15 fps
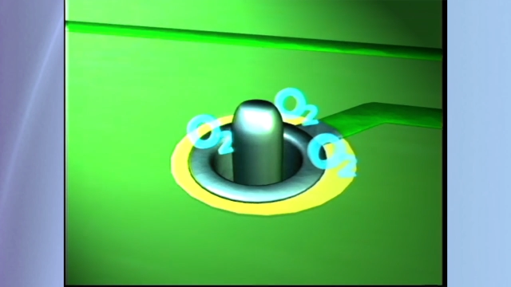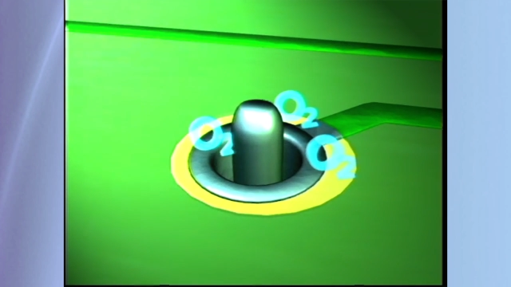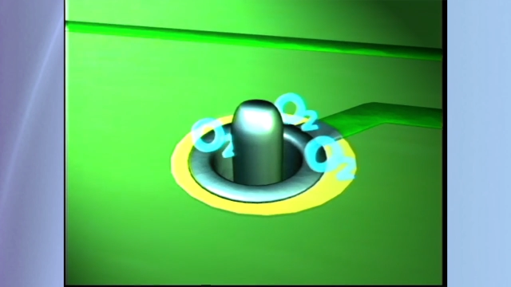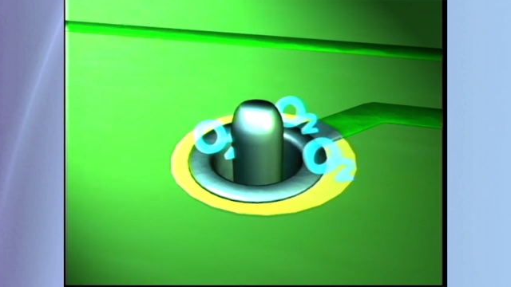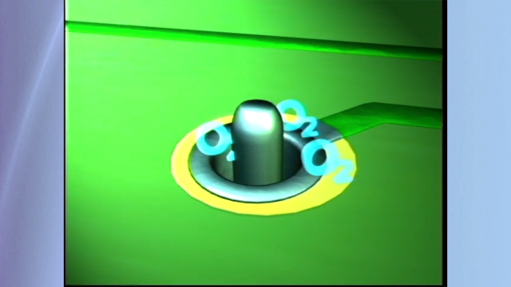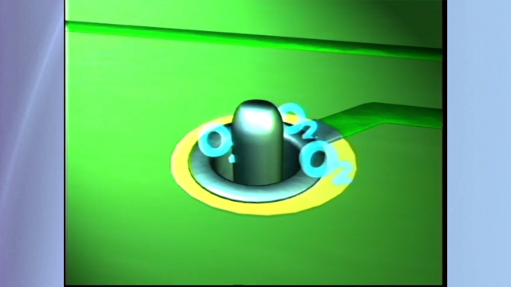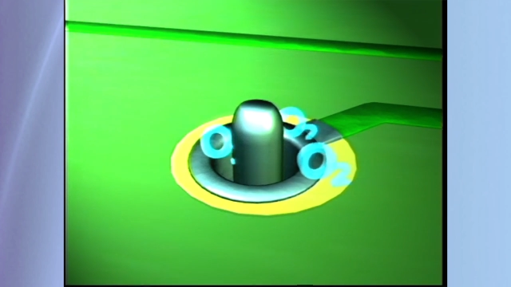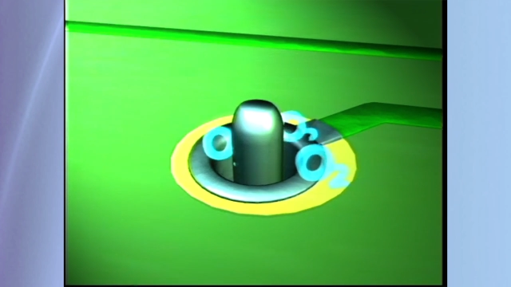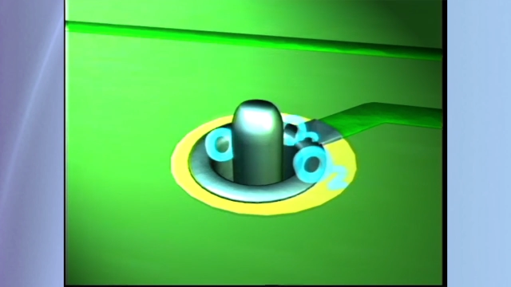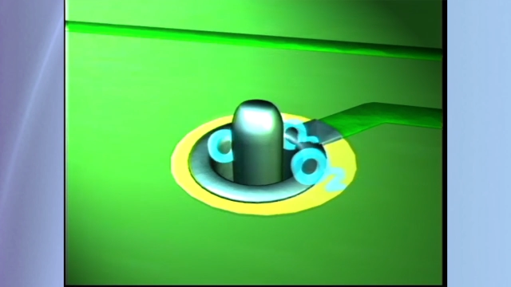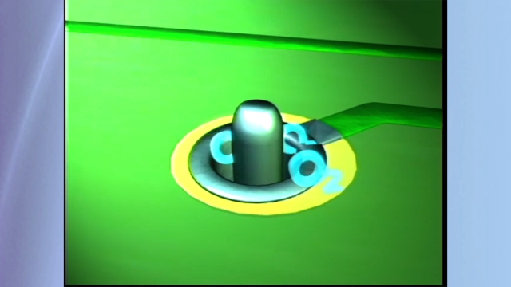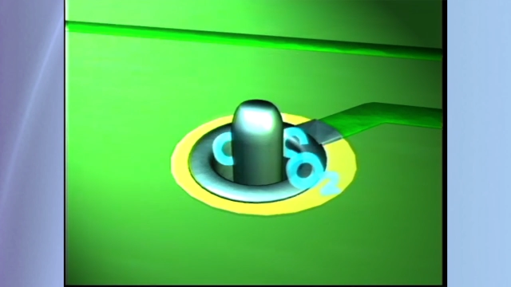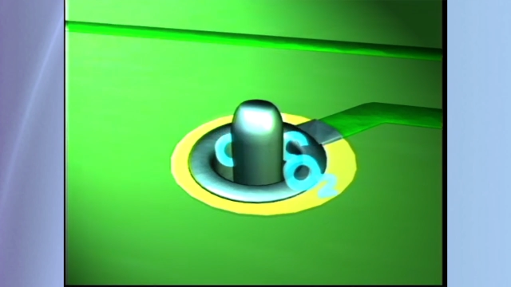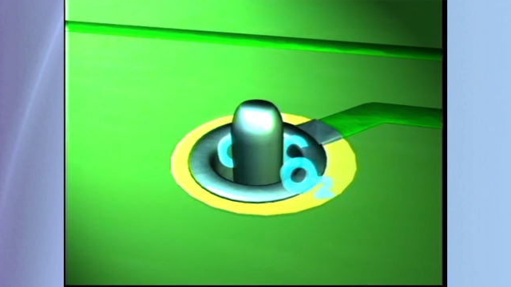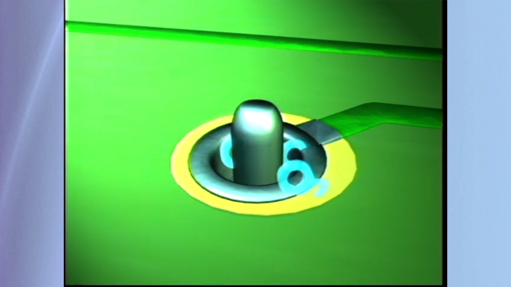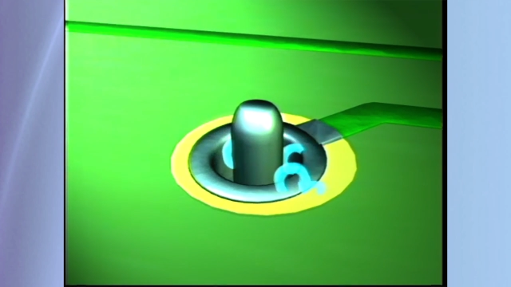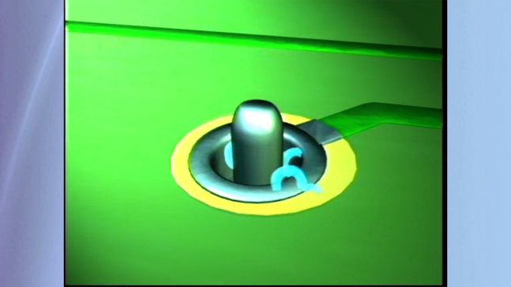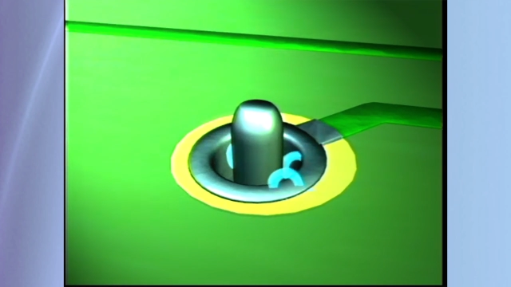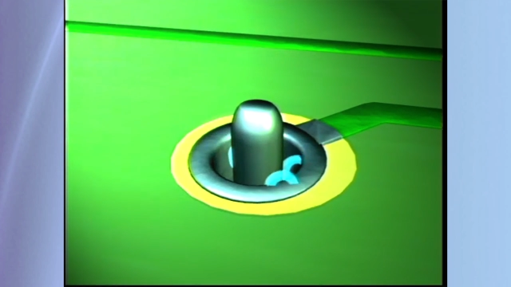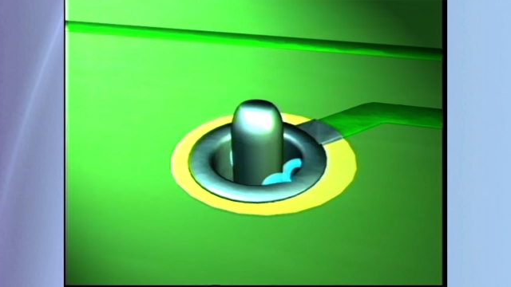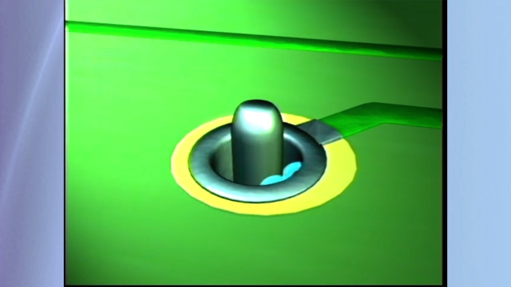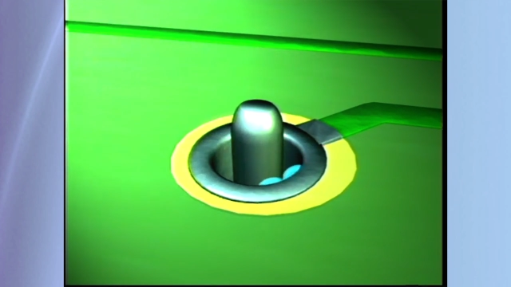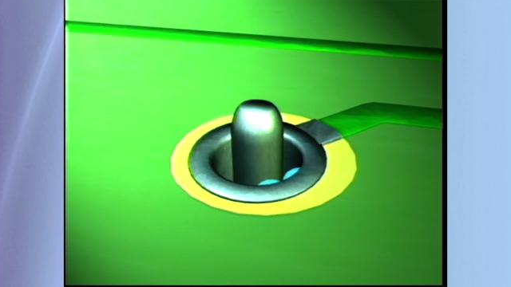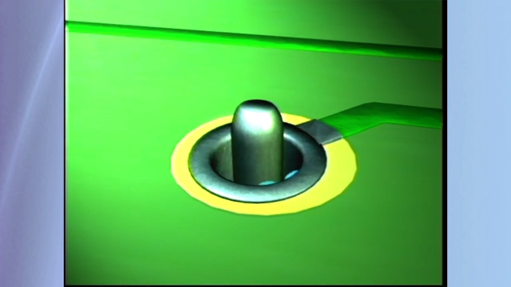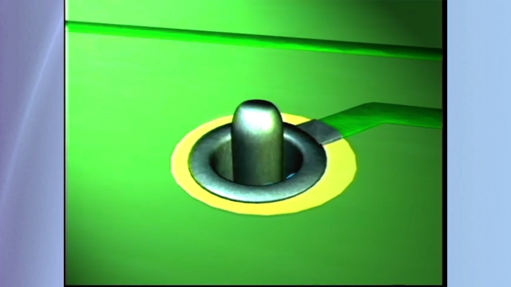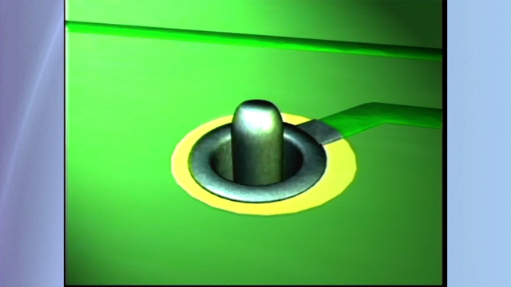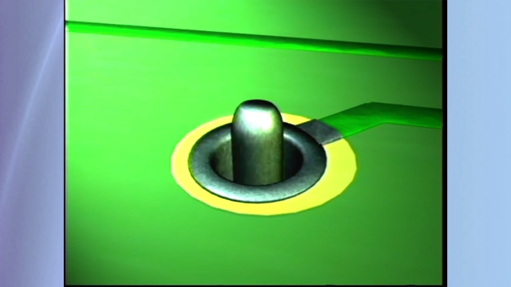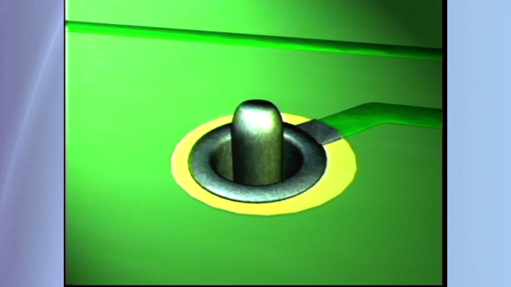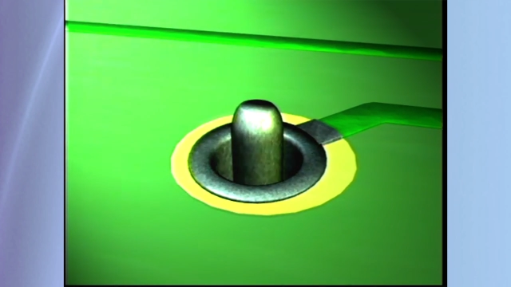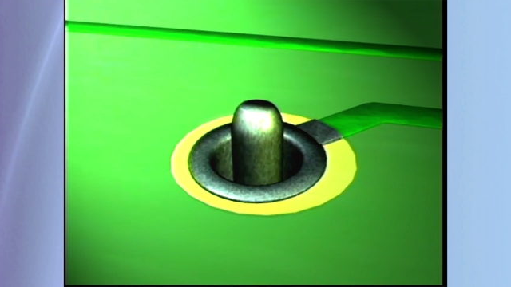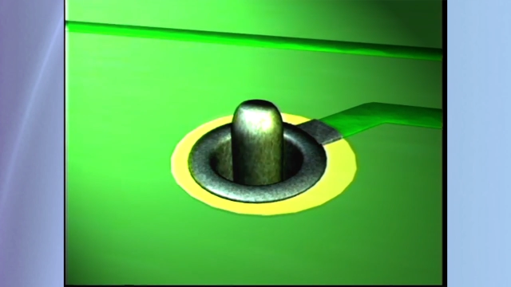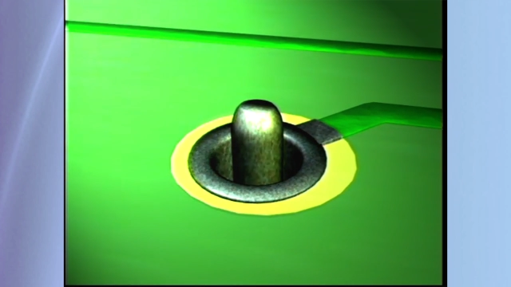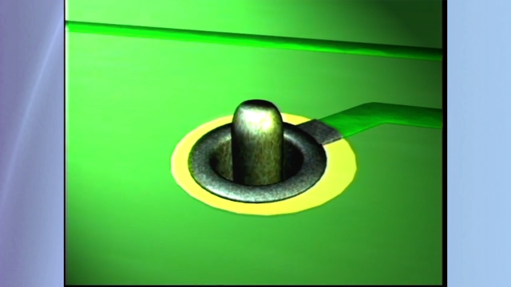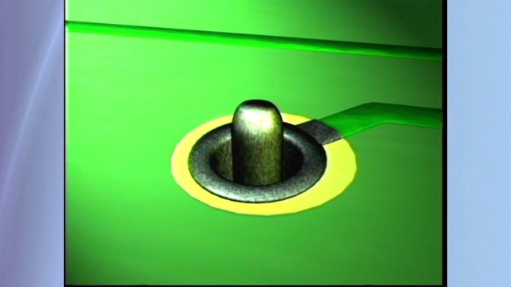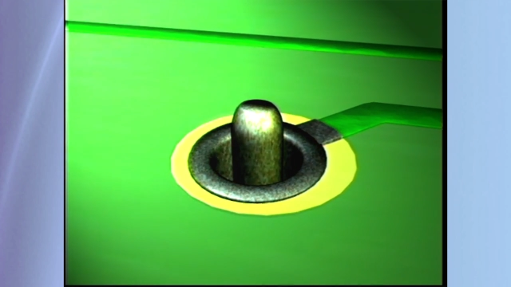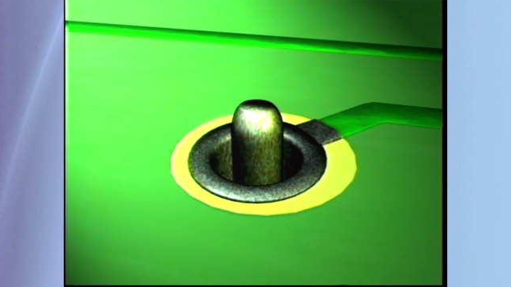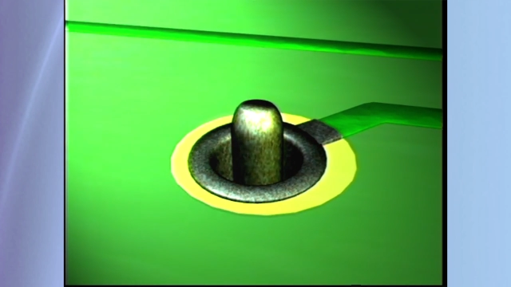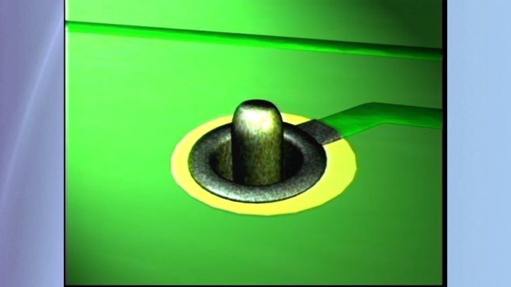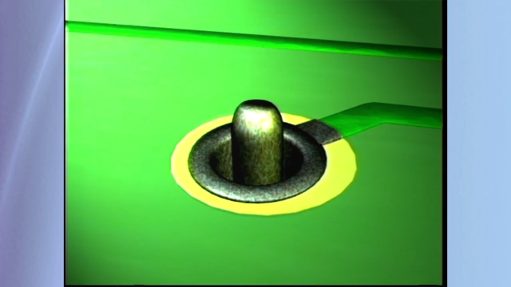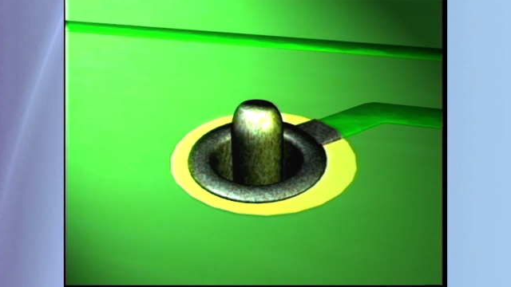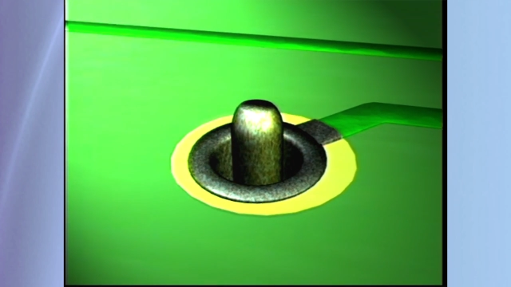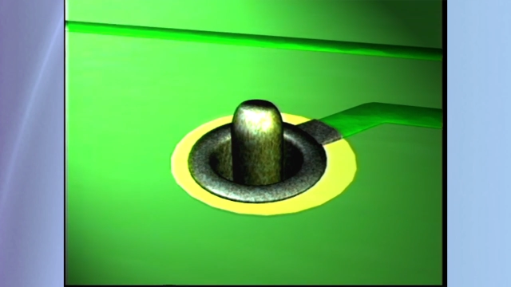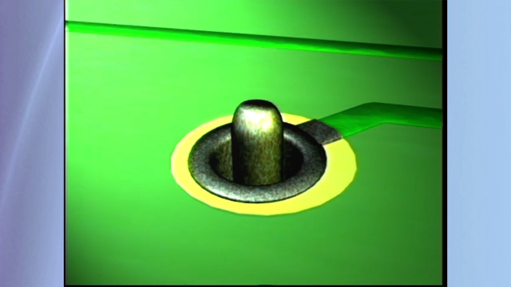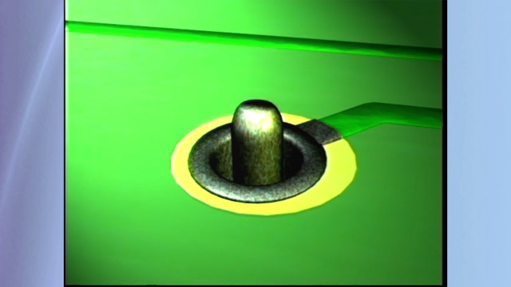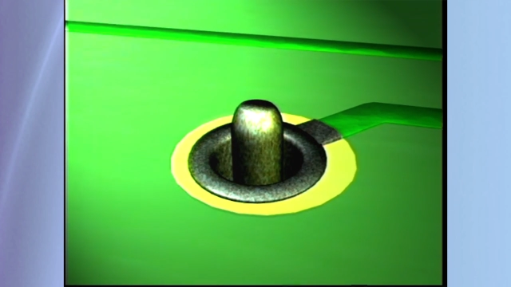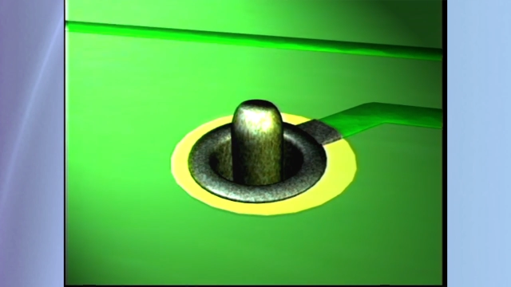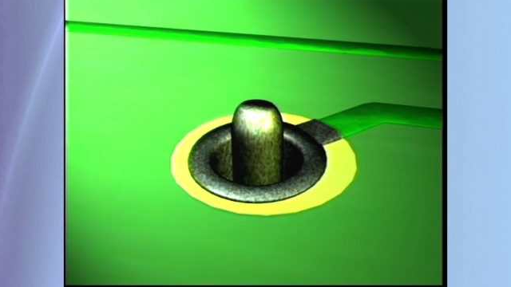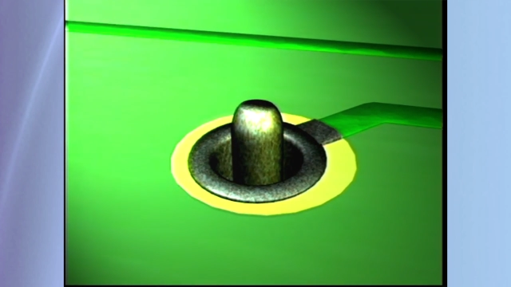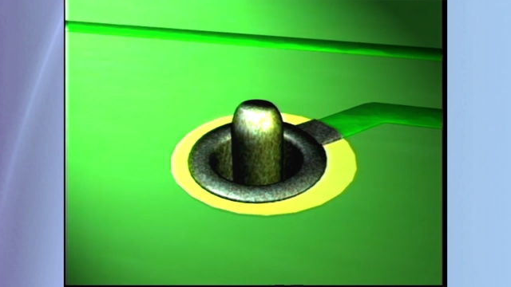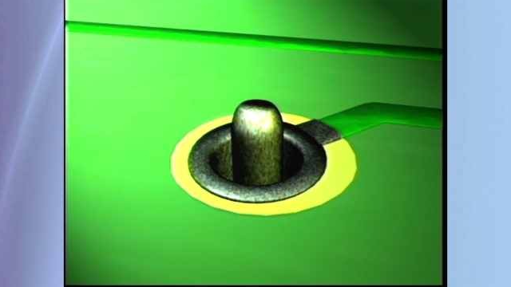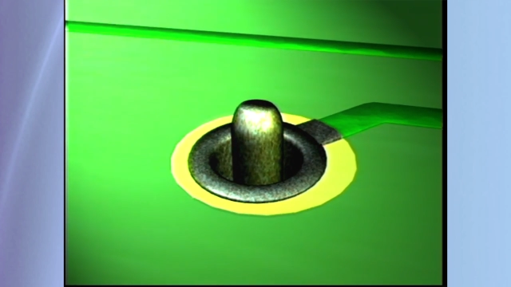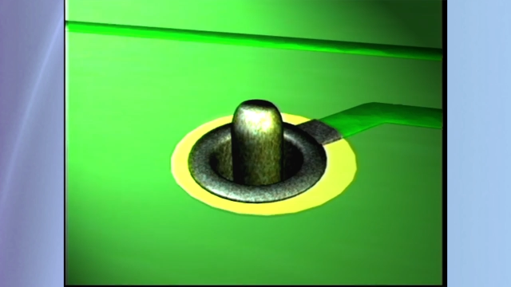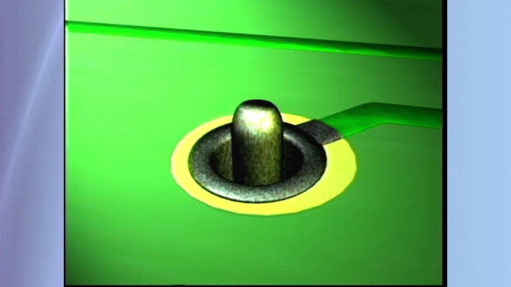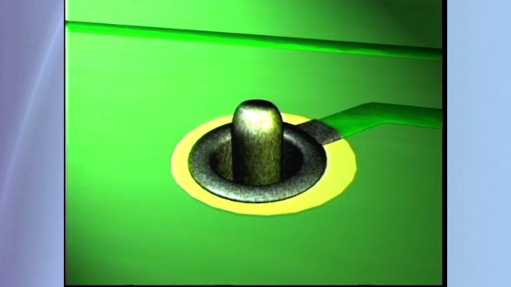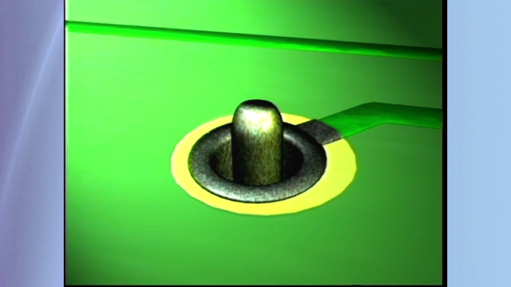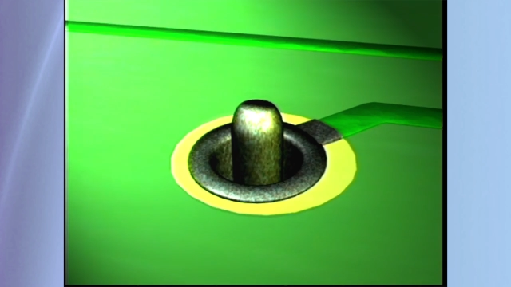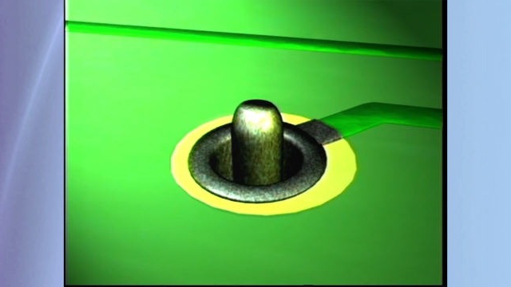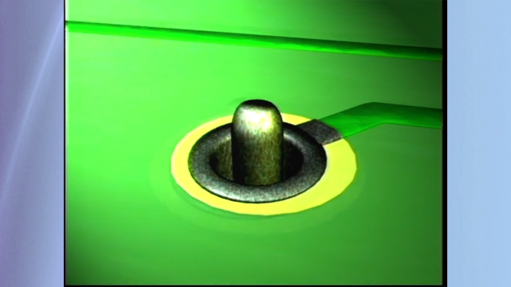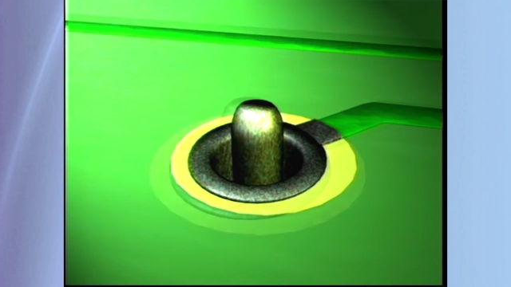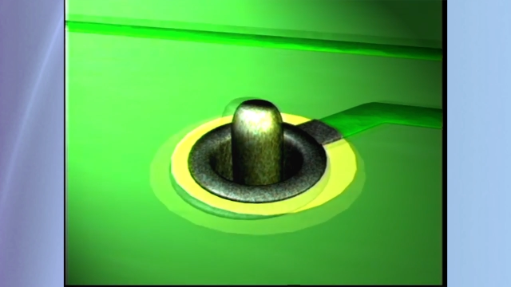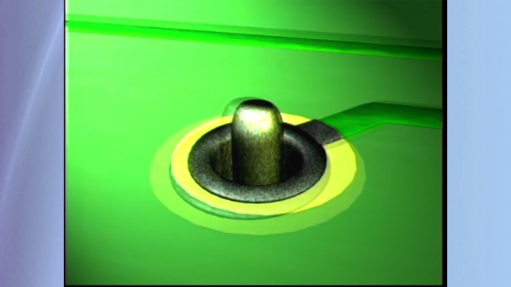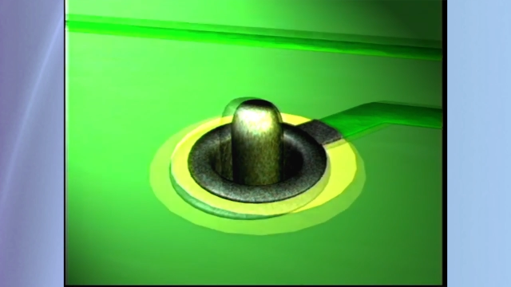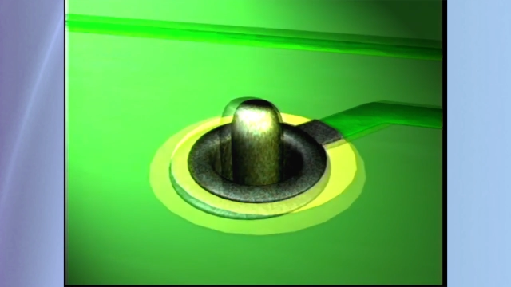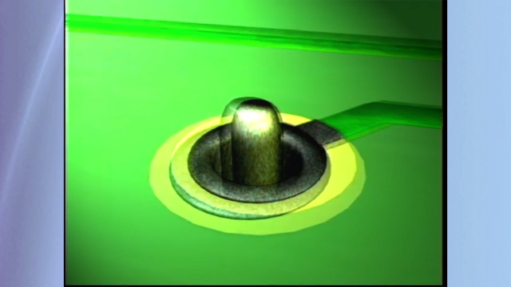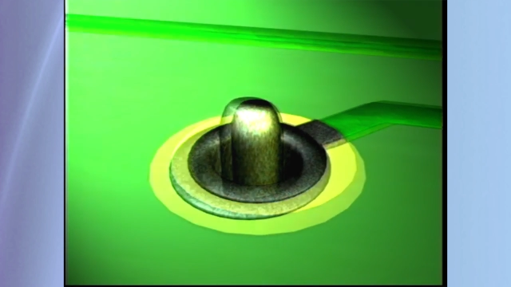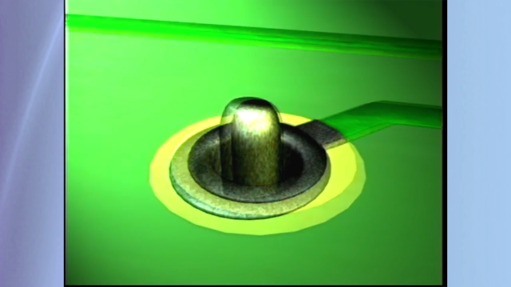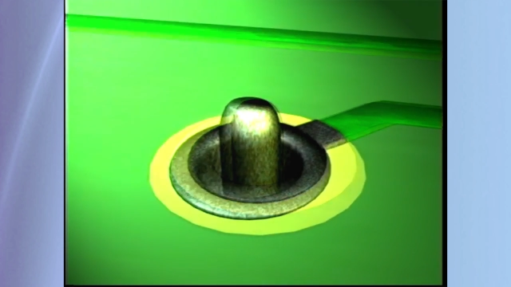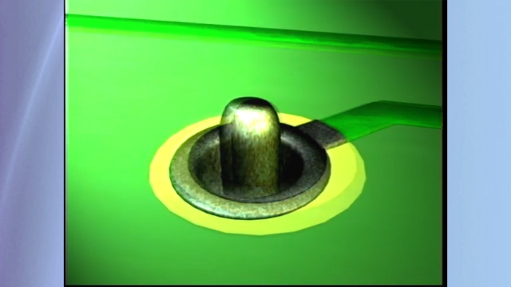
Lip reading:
Nobody's mouth can be seen.